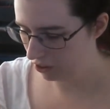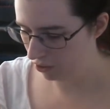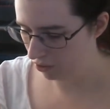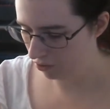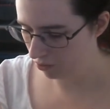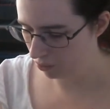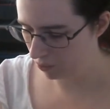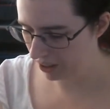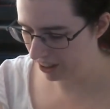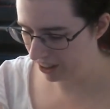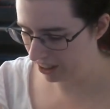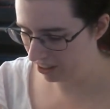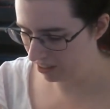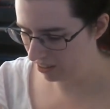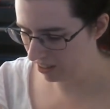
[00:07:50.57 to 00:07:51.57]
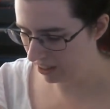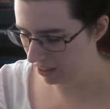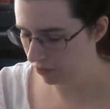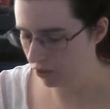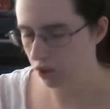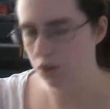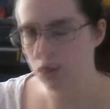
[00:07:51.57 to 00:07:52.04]
really kind of
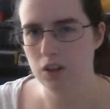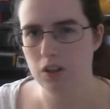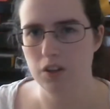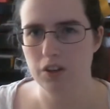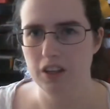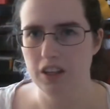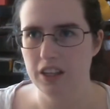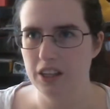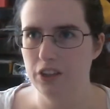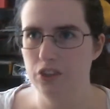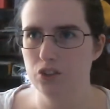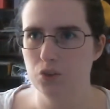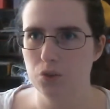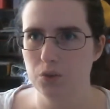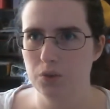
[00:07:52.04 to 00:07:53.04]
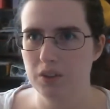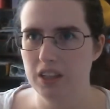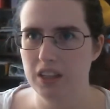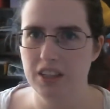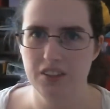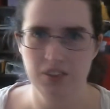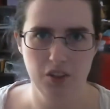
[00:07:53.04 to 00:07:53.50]
non-clunky keys, or
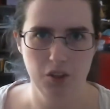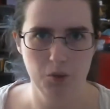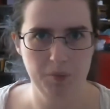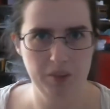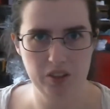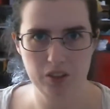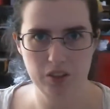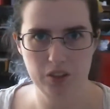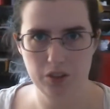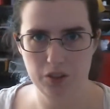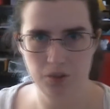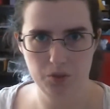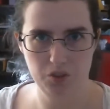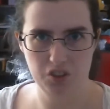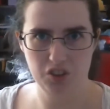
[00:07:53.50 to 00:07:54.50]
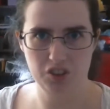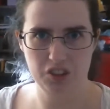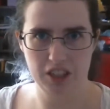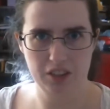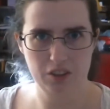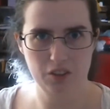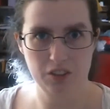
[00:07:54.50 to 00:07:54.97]
keys that are basically used as
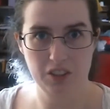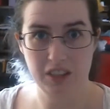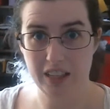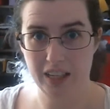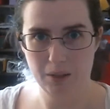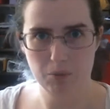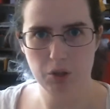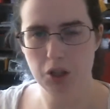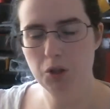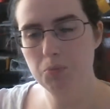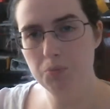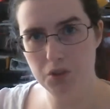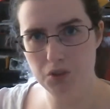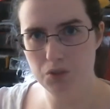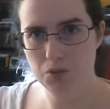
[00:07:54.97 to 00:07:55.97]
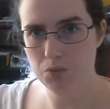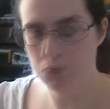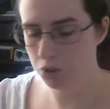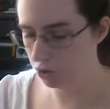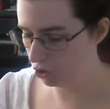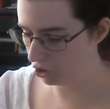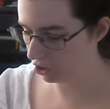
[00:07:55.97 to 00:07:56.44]
standard in laptops,
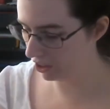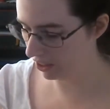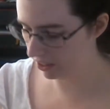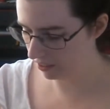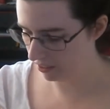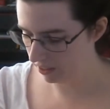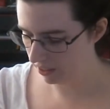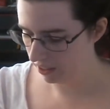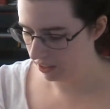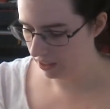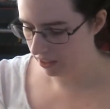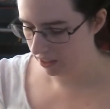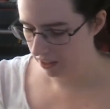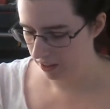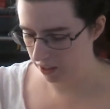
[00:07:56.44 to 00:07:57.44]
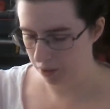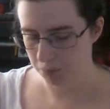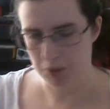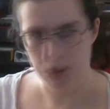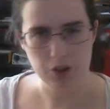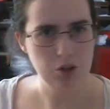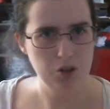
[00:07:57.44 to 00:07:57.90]
usually, they're
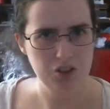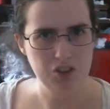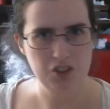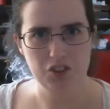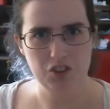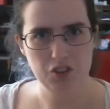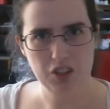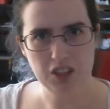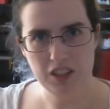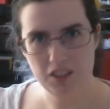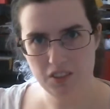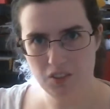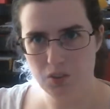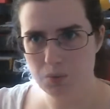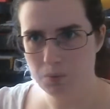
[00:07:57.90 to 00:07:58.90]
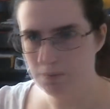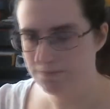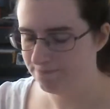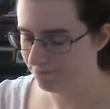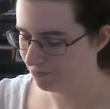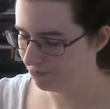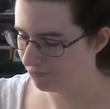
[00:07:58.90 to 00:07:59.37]
called scissor keys.
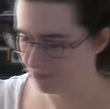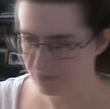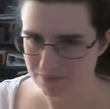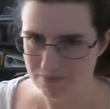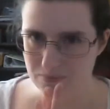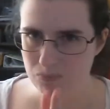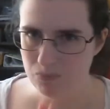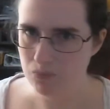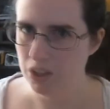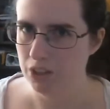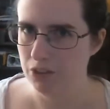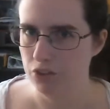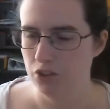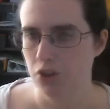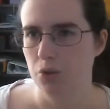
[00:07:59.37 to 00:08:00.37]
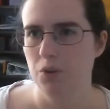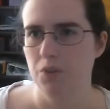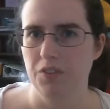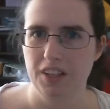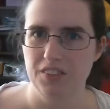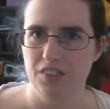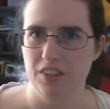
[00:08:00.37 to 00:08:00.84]
So if
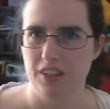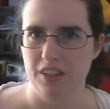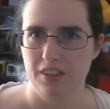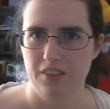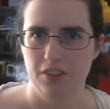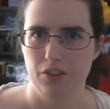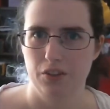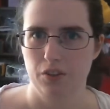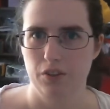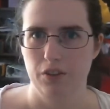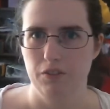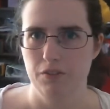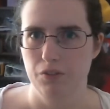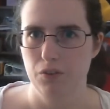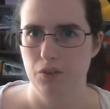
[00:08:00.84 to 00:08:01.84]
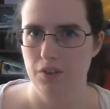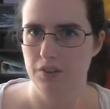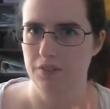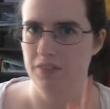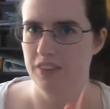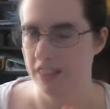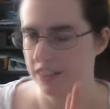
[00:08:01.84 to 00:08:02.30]
the kind of thing you're looking for,
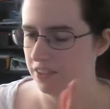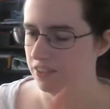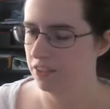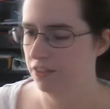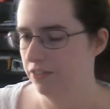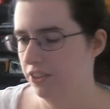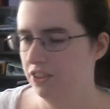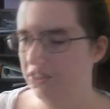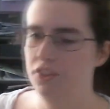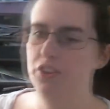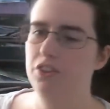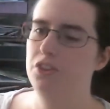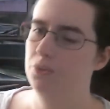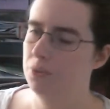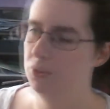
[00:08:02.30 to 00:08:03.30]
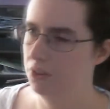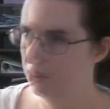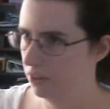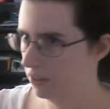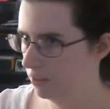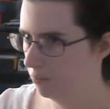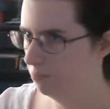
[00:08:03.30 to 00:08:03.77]
that is the phrase to use when you're looking
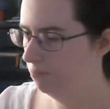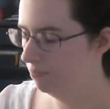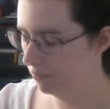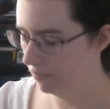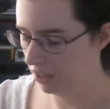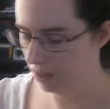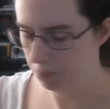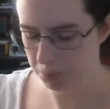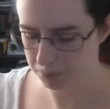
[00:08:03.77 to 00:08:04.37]
them up.